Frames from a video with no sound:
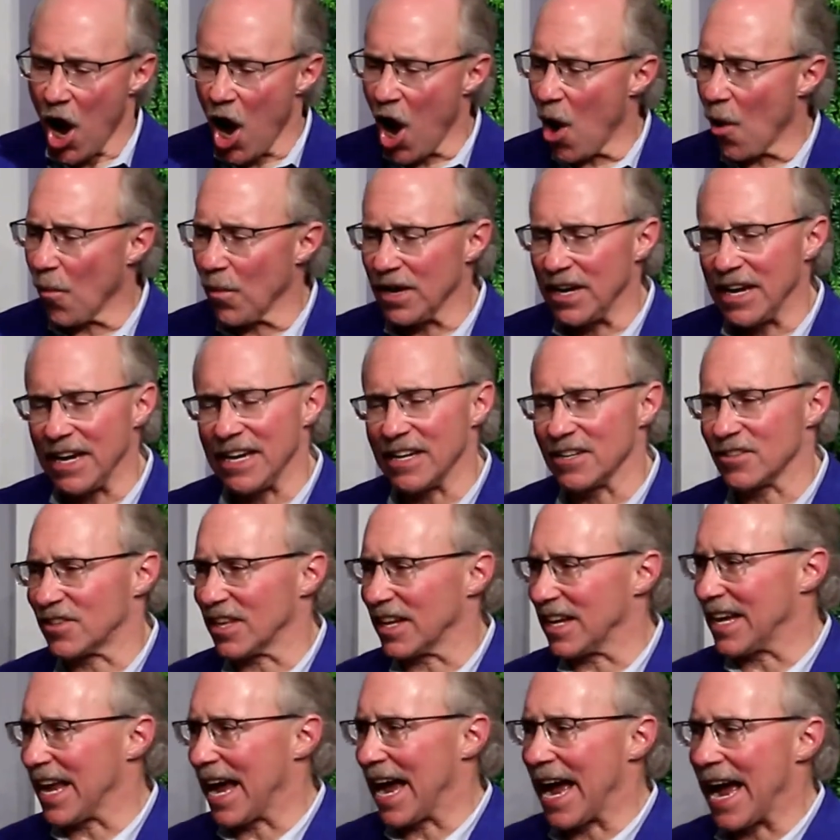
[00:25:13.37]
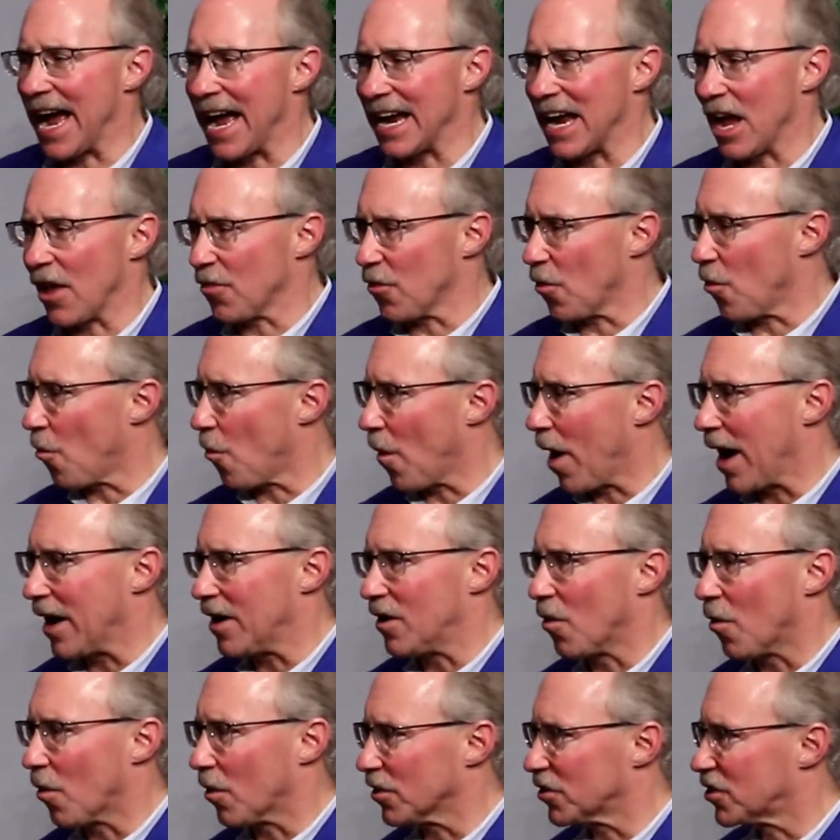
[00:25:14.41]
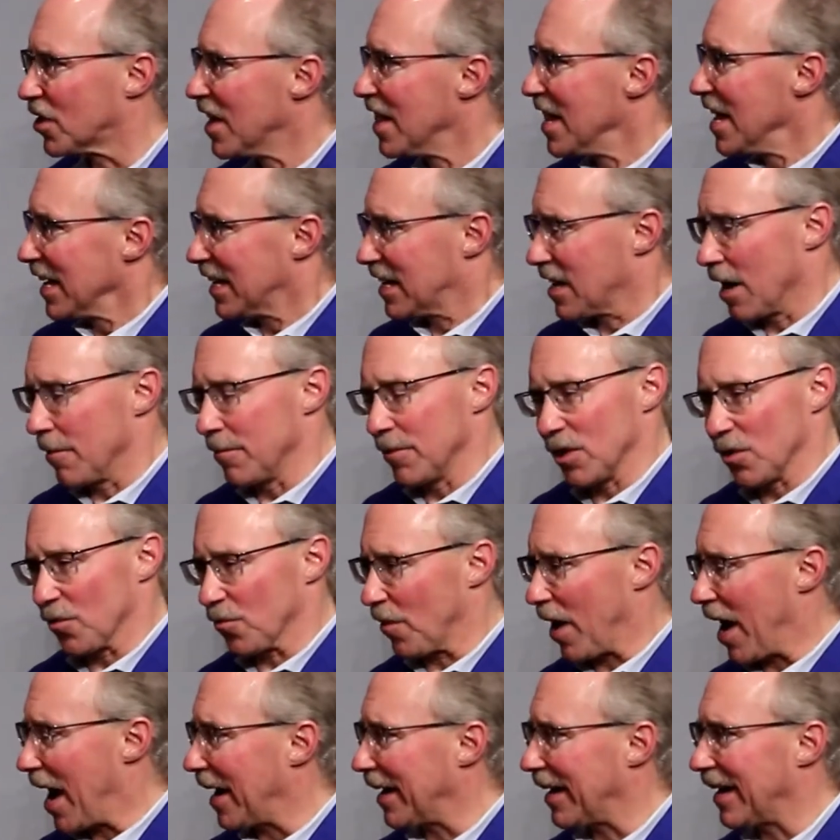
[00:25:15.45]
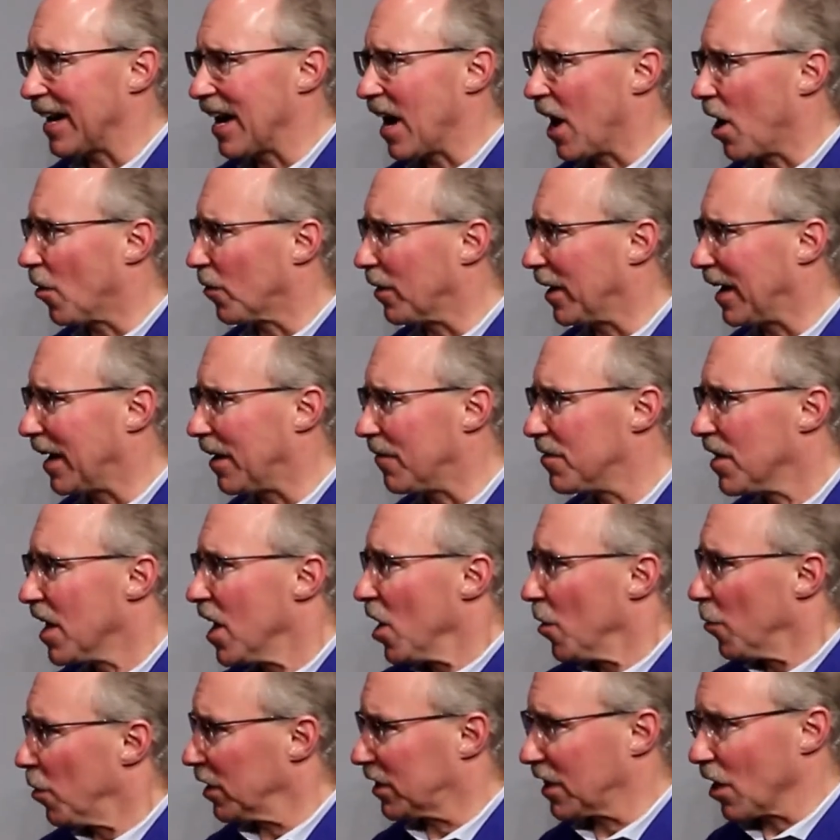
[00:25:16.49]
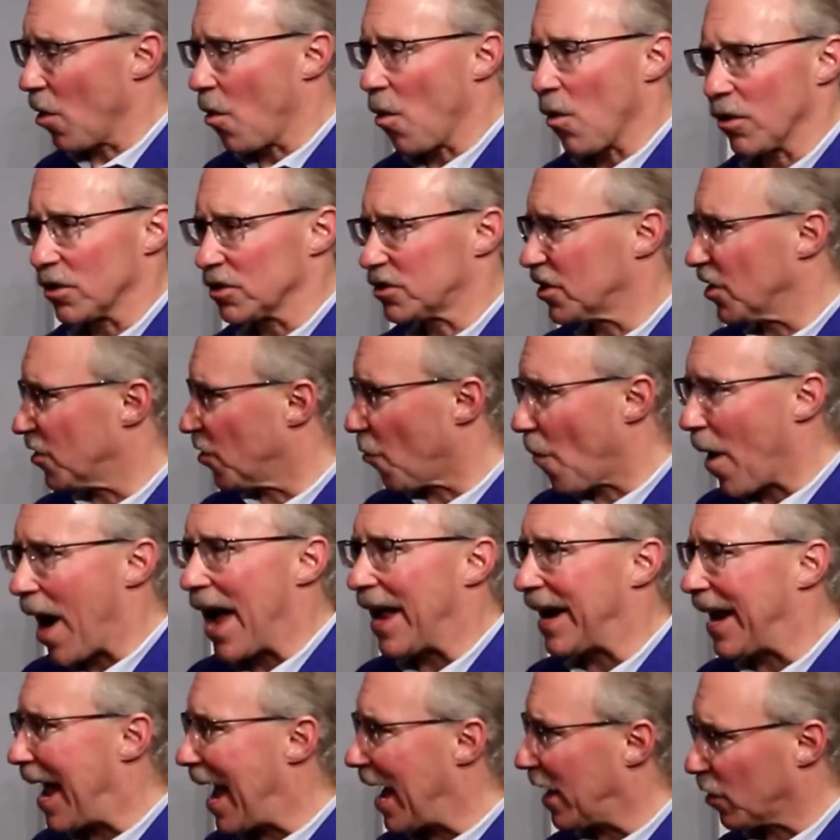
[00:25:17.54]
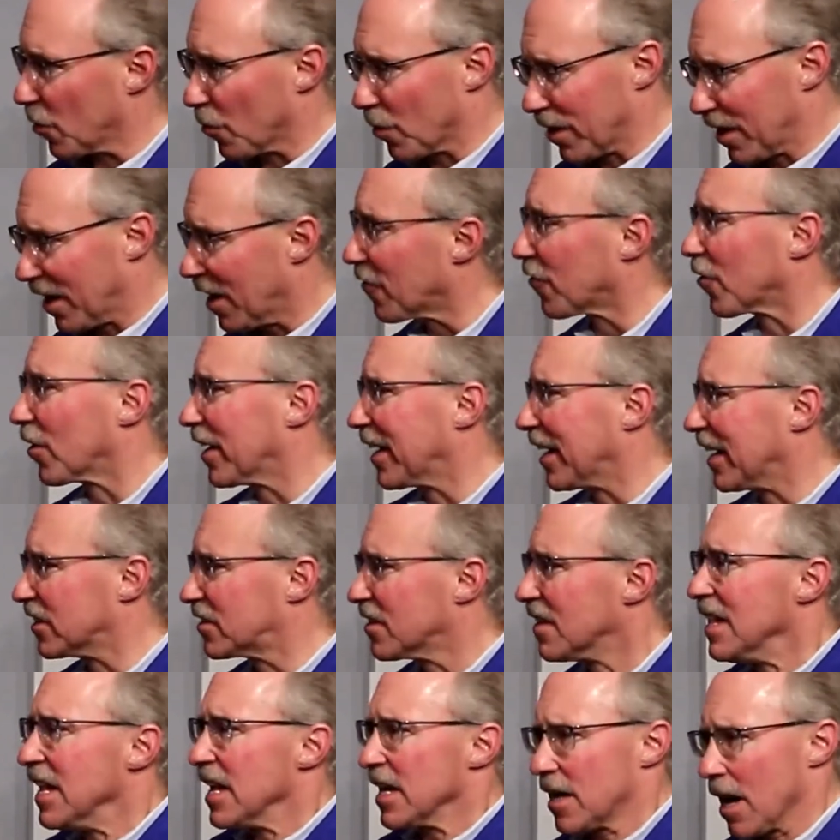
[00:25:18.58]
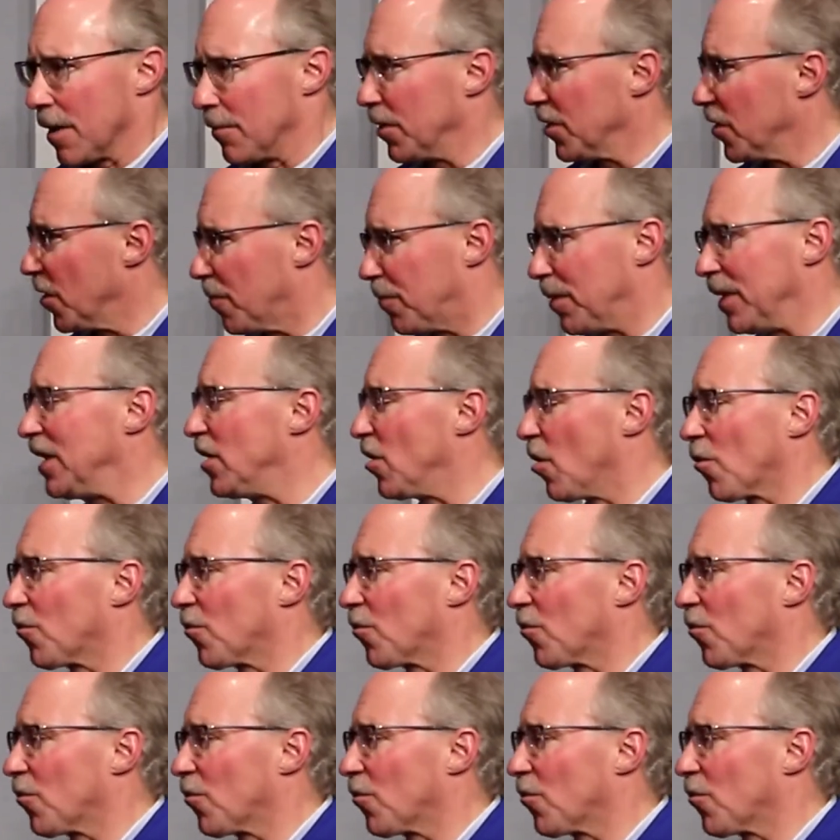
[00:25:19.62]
Always, he is the guy on the white horse coming to riding on in with the horse and the white hat or whatever it is, coming to be